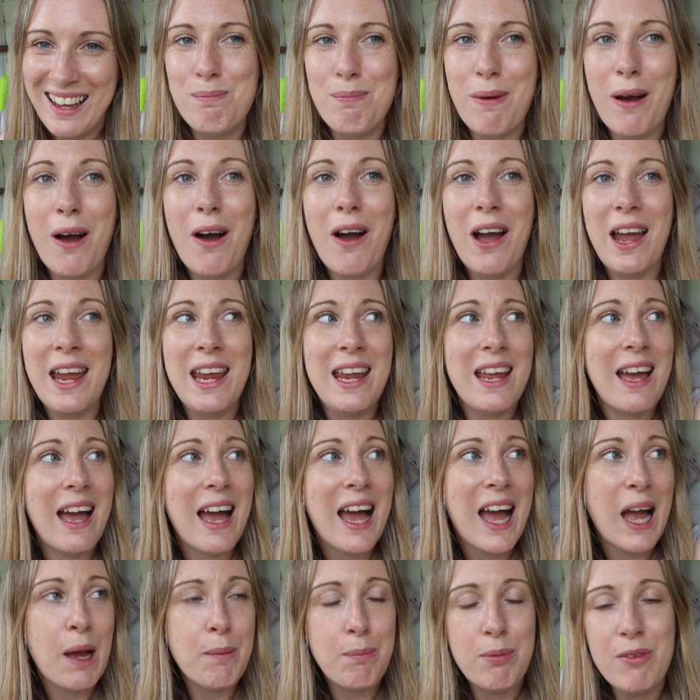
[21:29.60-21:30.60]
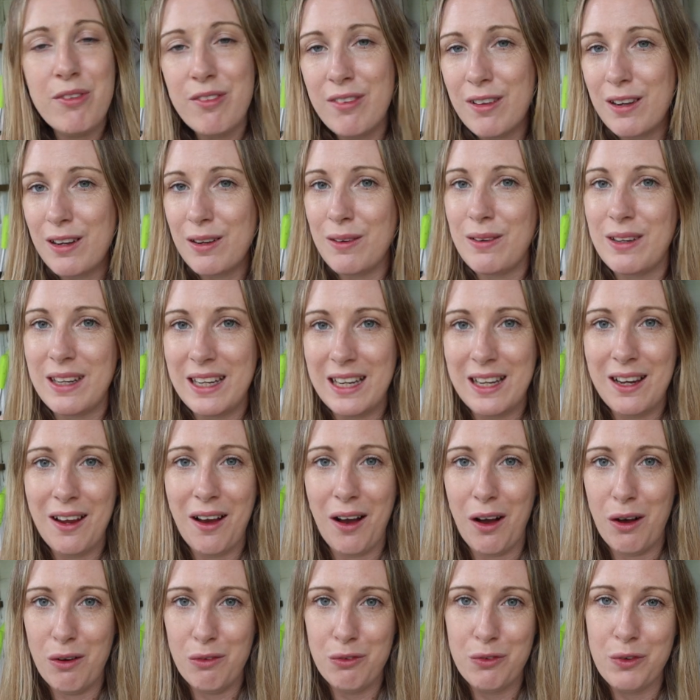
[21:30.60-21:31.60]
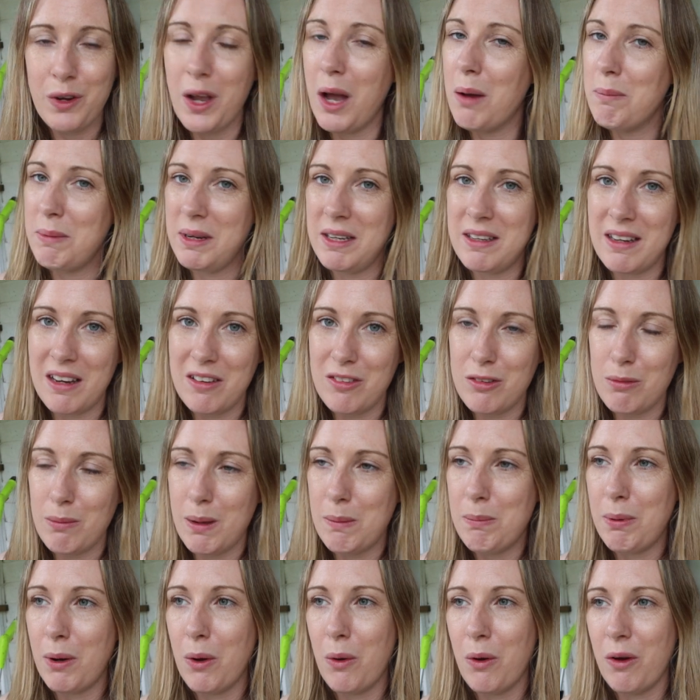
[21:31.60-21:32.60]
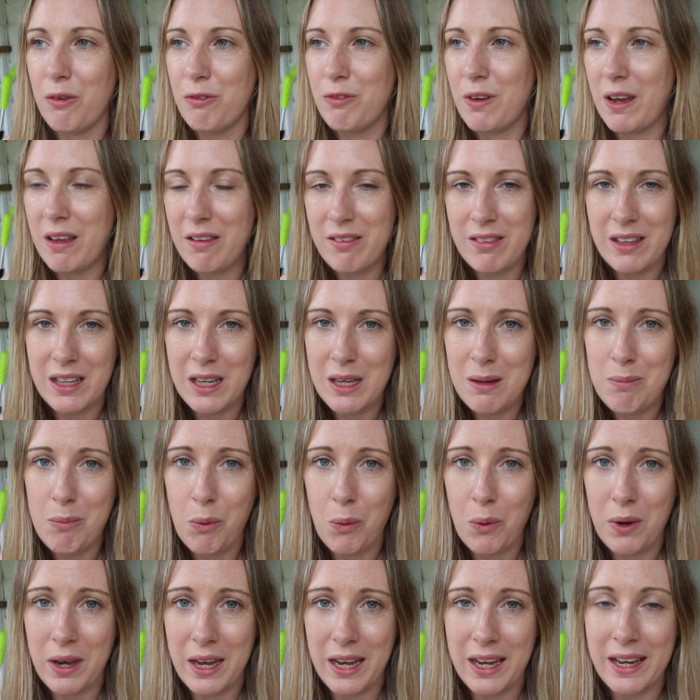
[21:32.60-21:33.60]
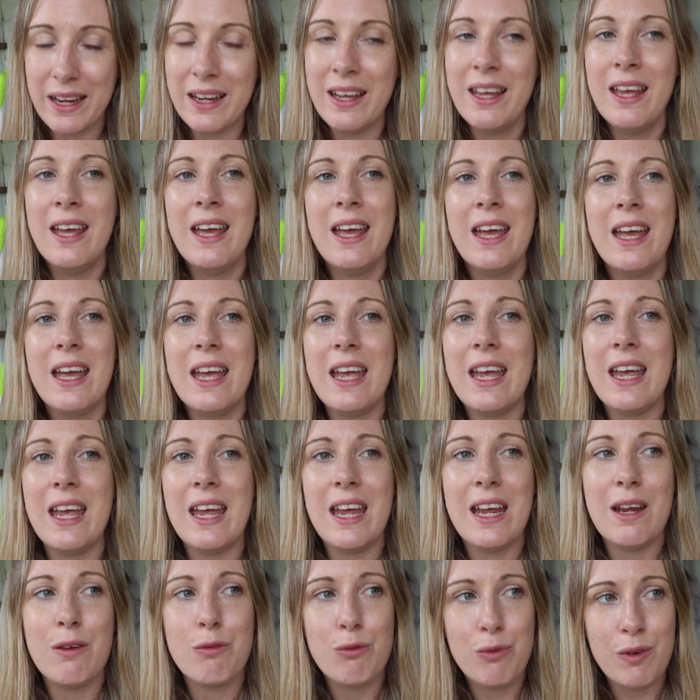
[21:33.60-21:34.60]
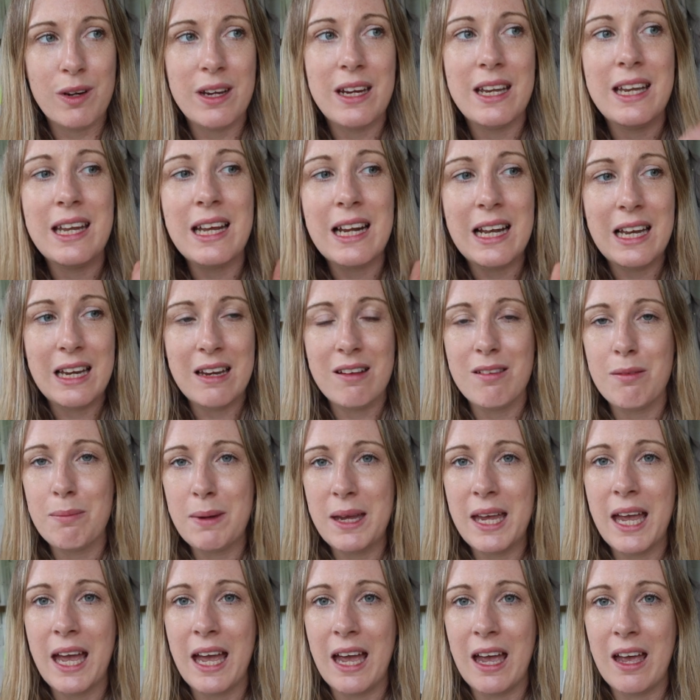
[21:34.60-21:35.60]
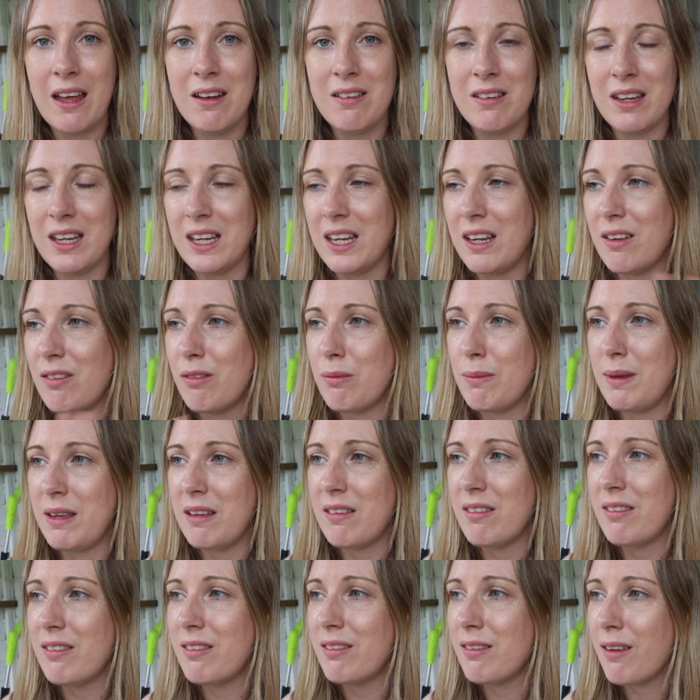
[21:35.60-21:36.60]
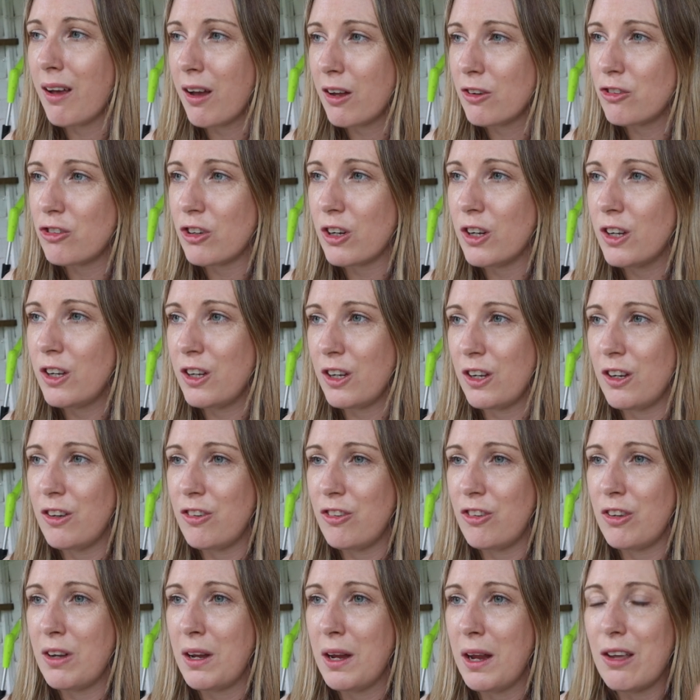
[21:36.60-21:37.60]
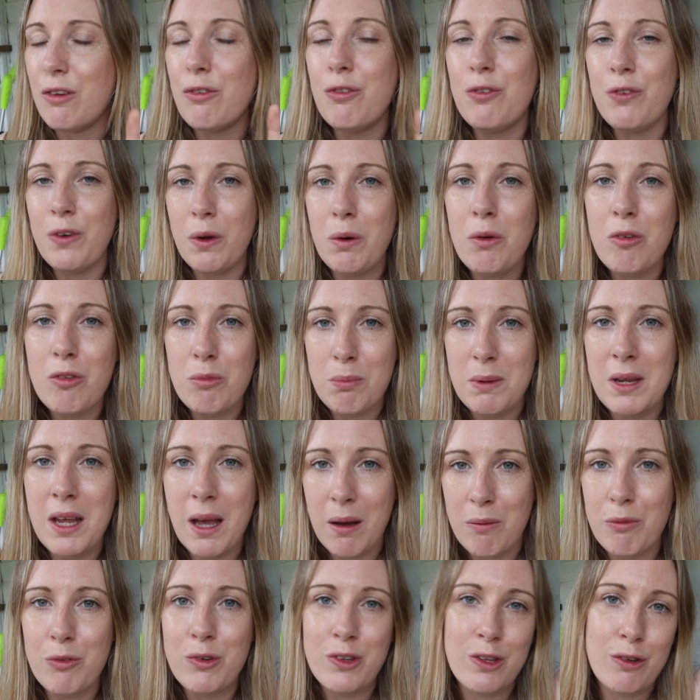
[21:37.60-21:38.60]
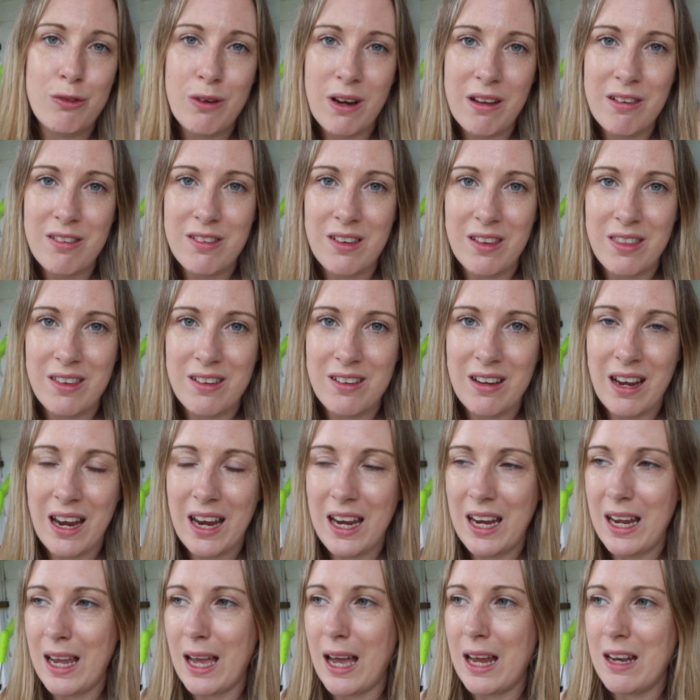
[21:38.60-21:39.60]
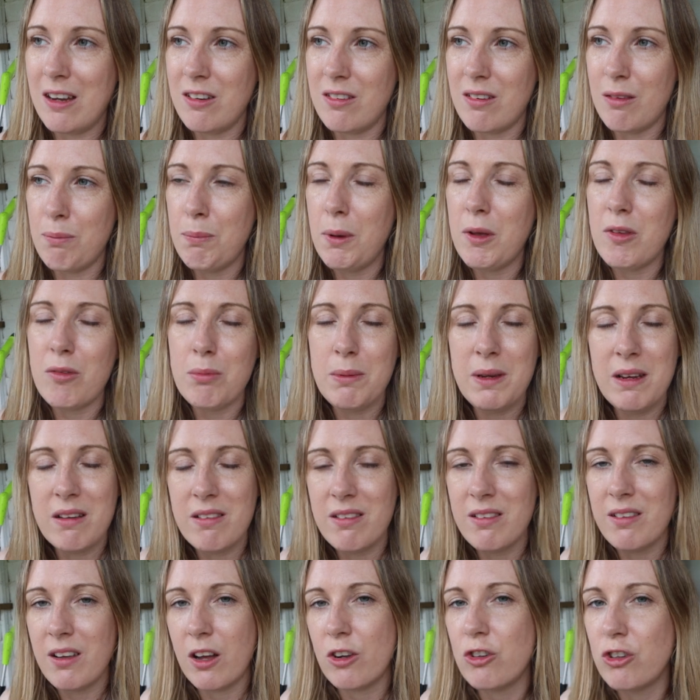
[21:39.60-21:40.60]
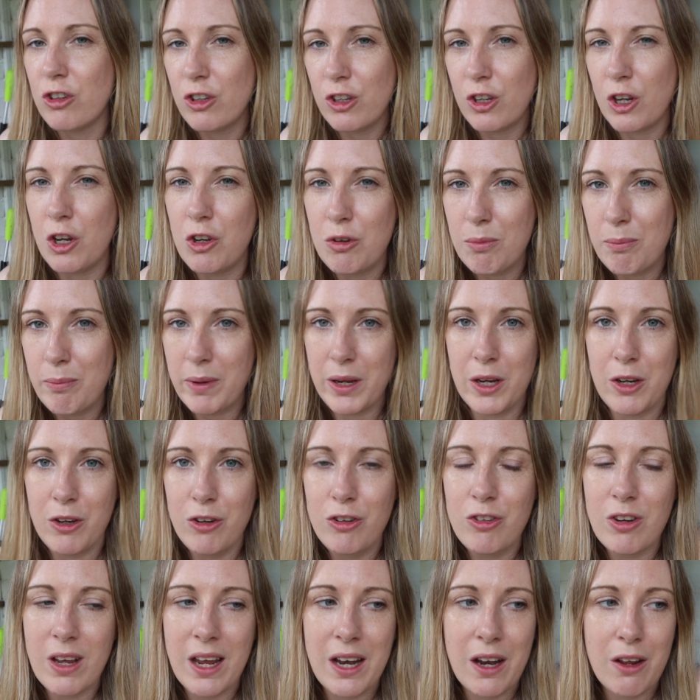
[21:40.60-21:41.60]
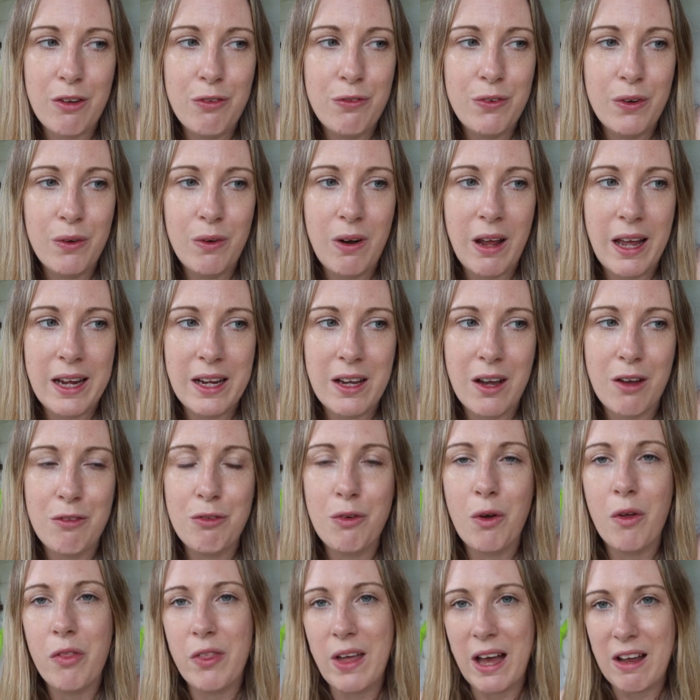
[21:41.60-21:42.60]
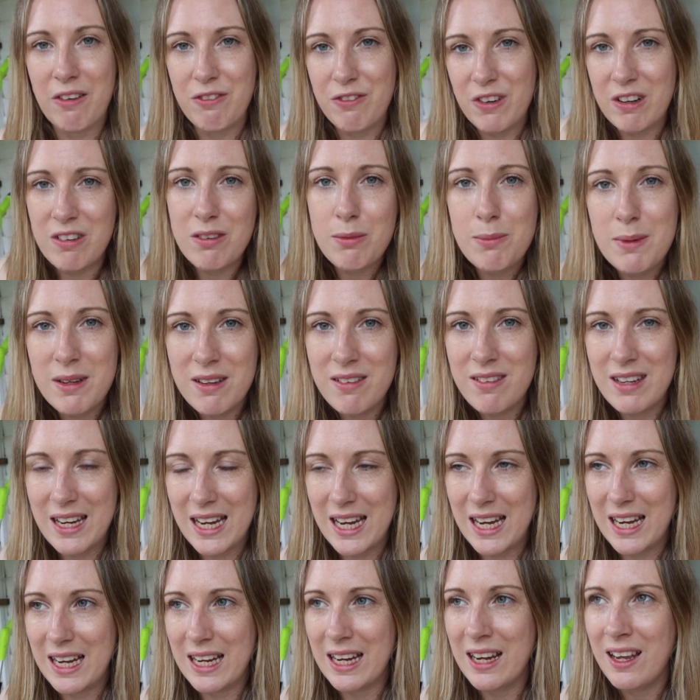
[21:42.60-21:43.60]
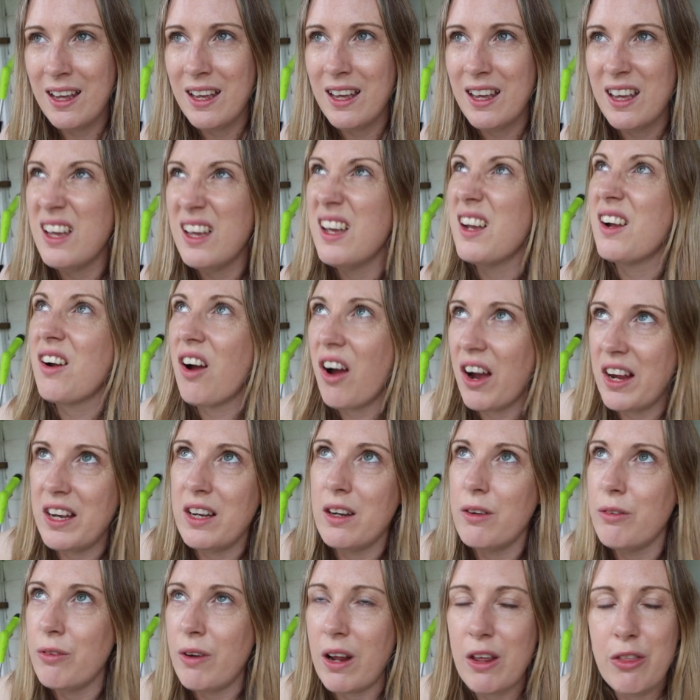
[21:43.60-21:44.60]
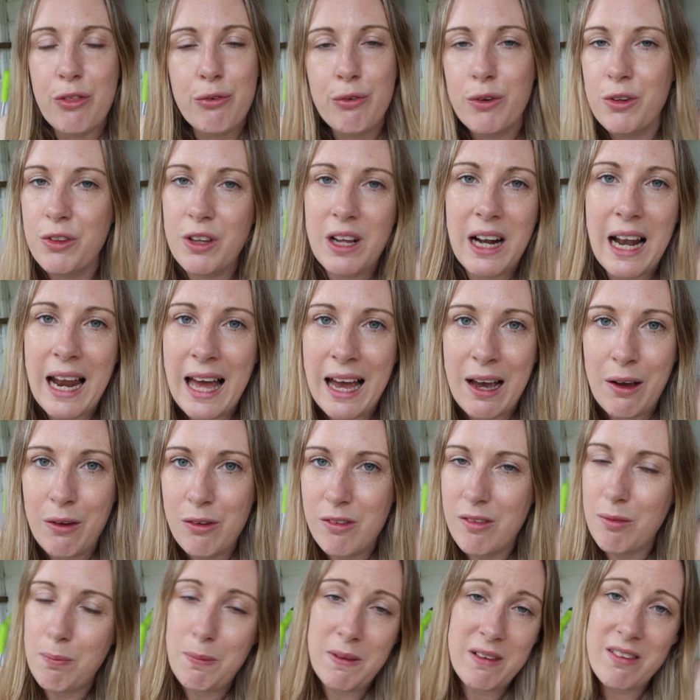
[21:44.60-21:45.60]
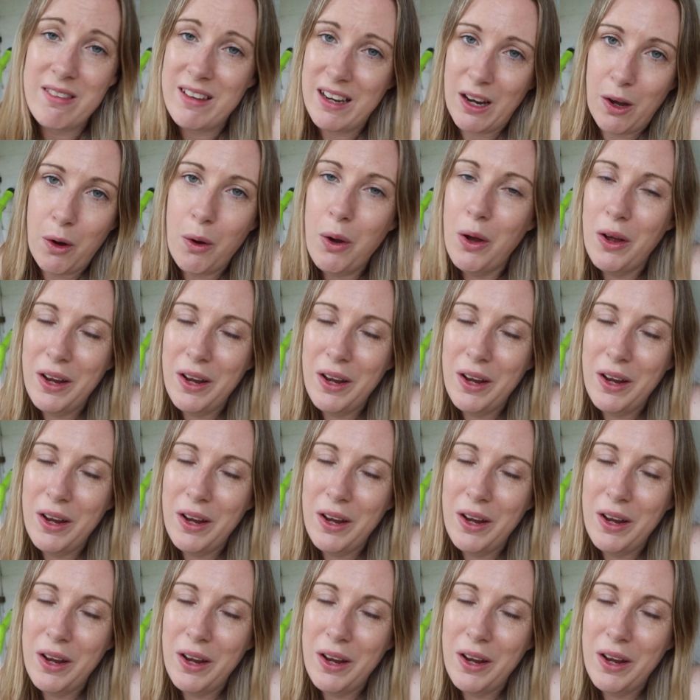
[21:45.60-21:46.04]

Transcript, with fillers: but I absolutely love coming down to my plot first thing in the morning it really clears my head it gives me such a good it fills me up for the rest of the day and it just puts me in such a good mood and I feel like I've got that vitamin D kind of like through the clouds but still